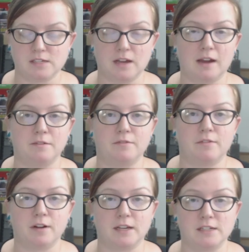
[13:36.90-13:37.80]
out of
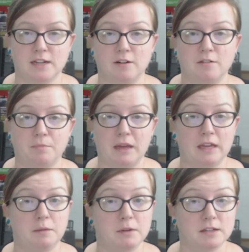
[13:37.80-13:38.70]
a container of
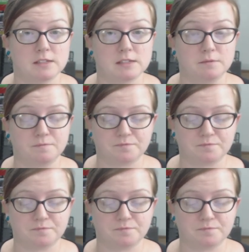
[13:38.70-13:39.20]
pancake mix.